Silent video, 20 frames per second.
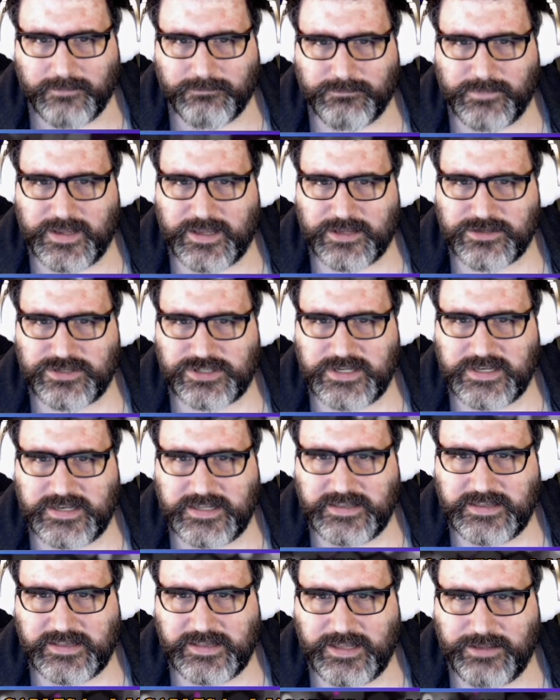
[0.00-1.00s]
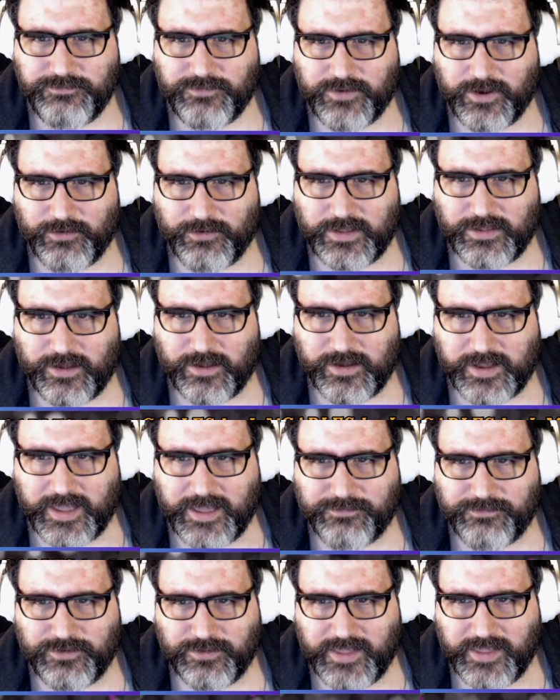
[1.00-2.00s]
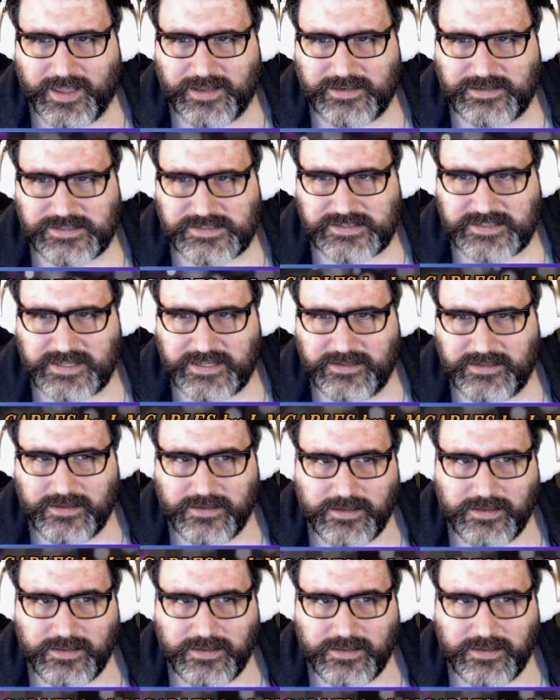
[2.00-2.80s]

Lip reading: because she didn't live very long after that, you see.